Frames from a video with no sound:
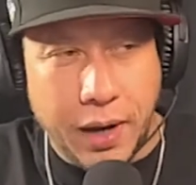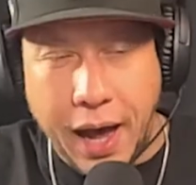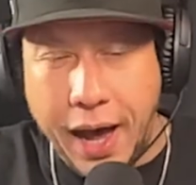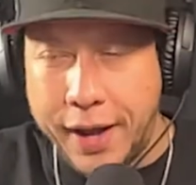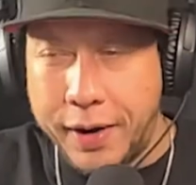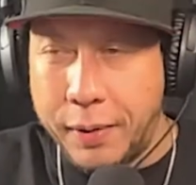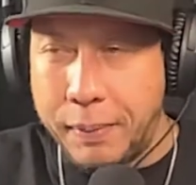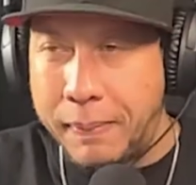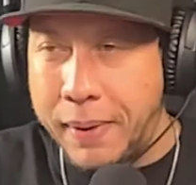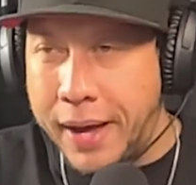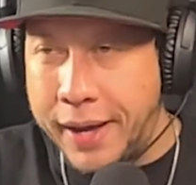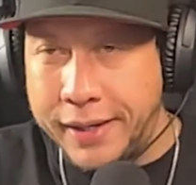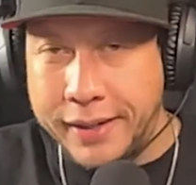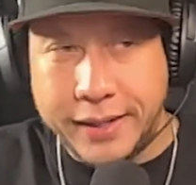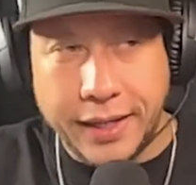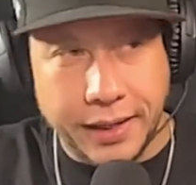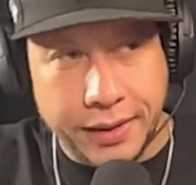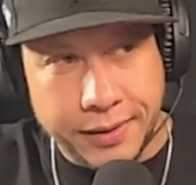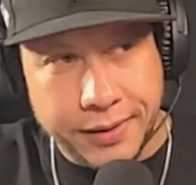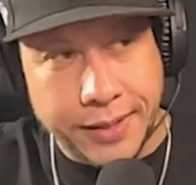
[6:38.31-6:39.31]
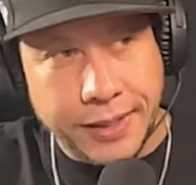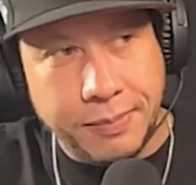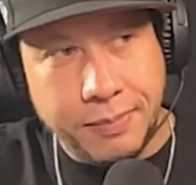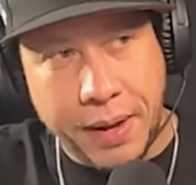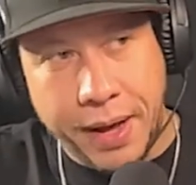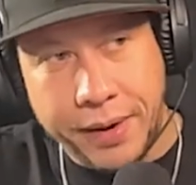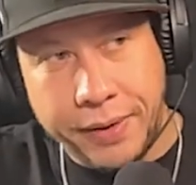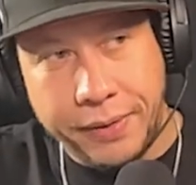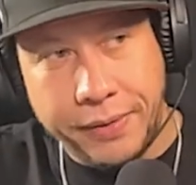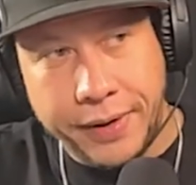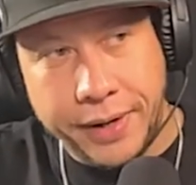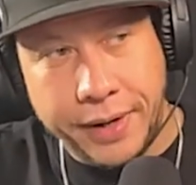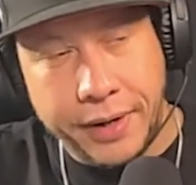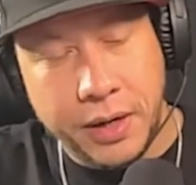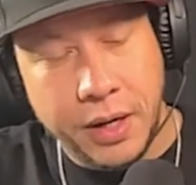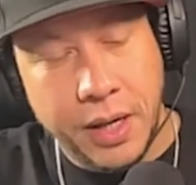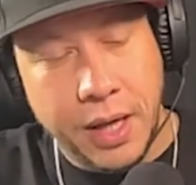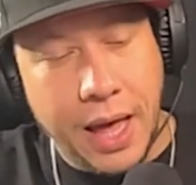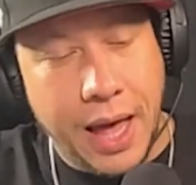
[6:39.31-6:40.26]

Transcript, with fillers: I don't mind taking this bottle there.